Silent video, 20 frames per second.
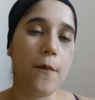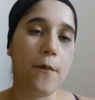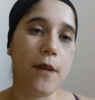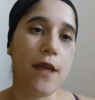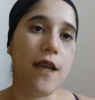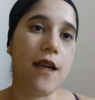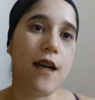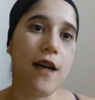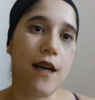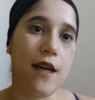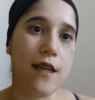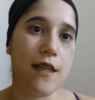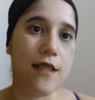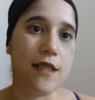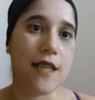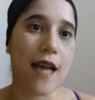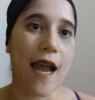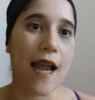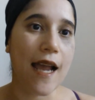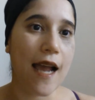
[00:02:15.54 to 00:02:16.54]

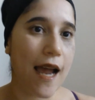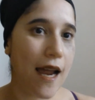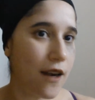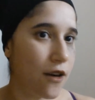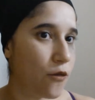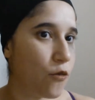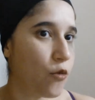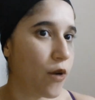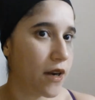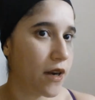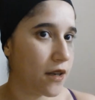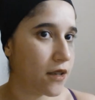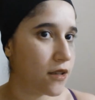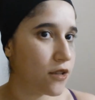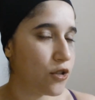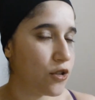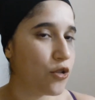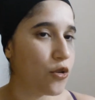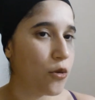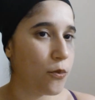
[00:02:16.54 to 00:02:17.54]
Because I kind of want to,
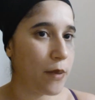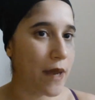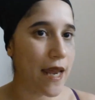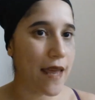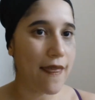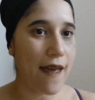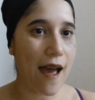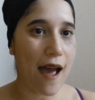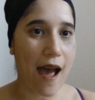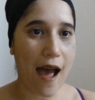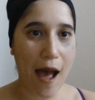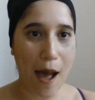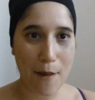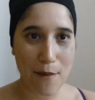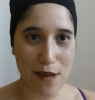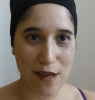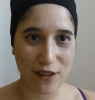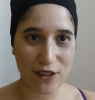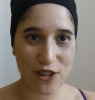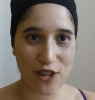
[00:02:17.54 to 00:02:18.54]
pay that
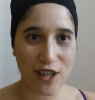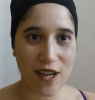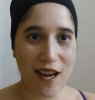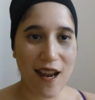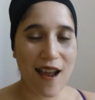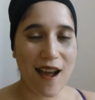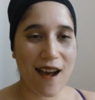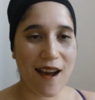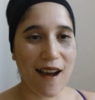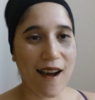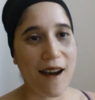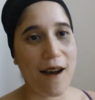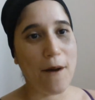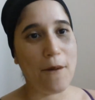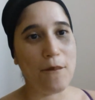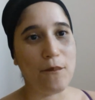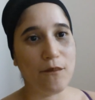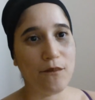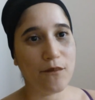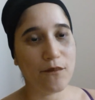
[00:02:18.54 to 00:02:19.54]
homage
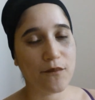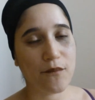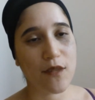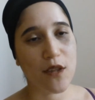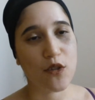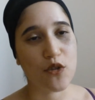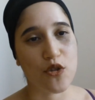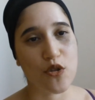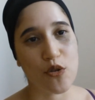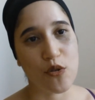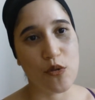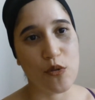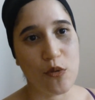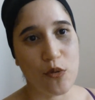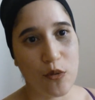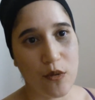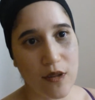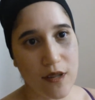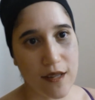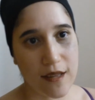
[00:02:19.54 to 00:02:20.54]

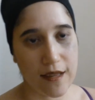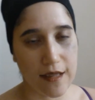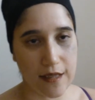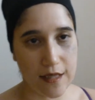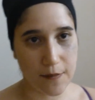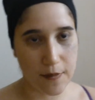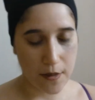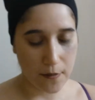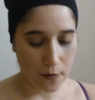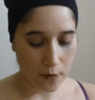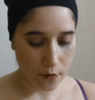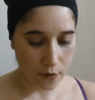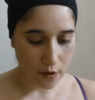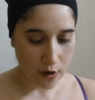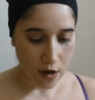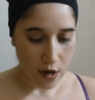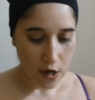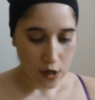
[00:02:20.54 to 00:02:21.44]
to these people.